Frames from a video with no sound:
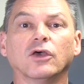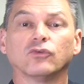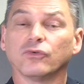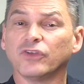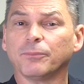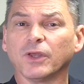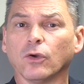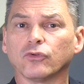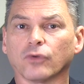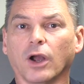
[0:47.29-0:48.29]
so if something
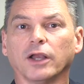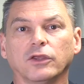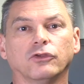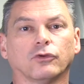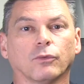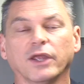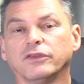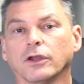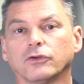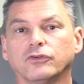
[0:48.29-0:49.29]
goes wrong, you're right
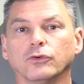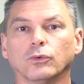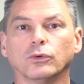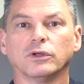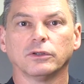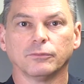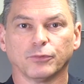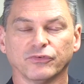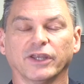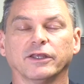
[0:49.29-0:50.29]
there to
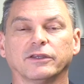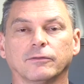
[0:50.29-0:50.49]
prevent it.